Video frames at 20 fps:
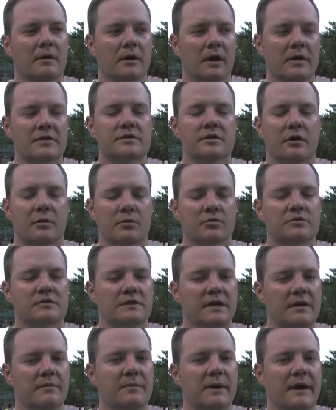Lost
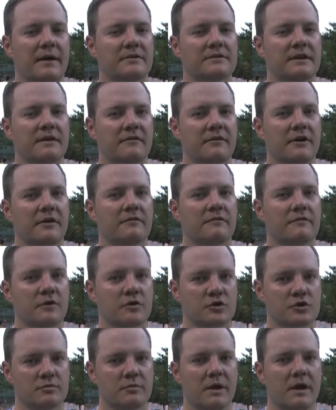almost 10 pounds that very
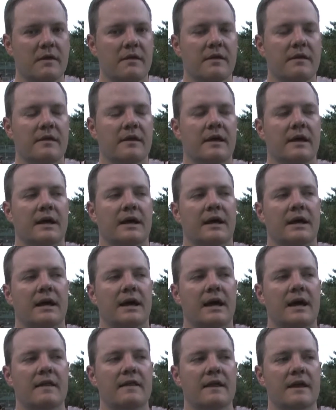first month,
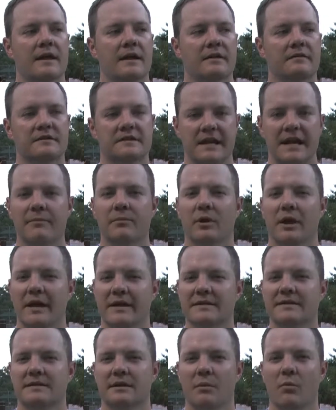and then have
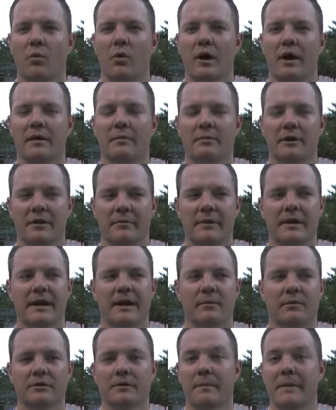stabilized somewhat, but I've been
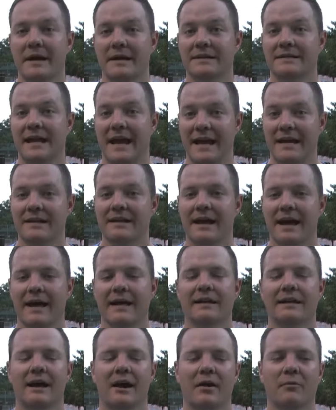able to maintain
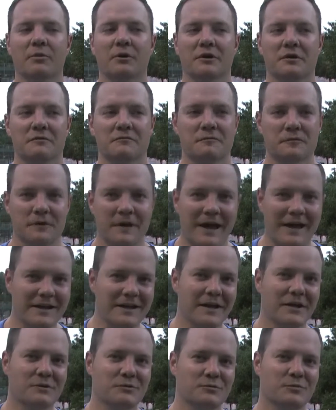that. Now I'm looking for that
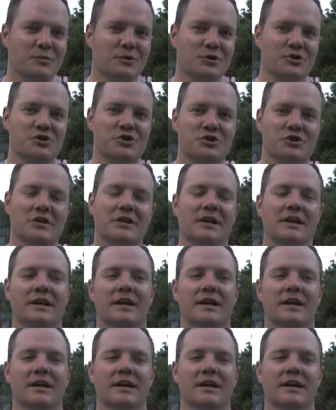next push.